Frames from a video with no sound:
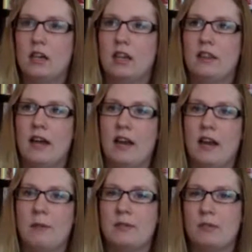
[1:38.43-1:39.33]
that I
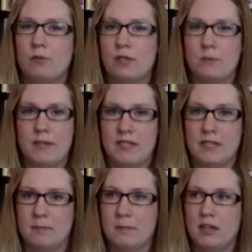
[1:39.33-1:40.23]
was going to bust
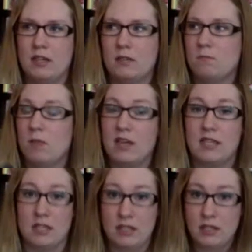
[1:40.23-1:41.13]
them. I
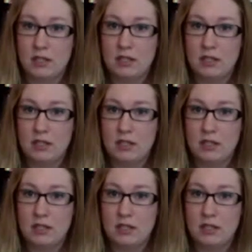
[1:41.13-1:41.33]
didn't.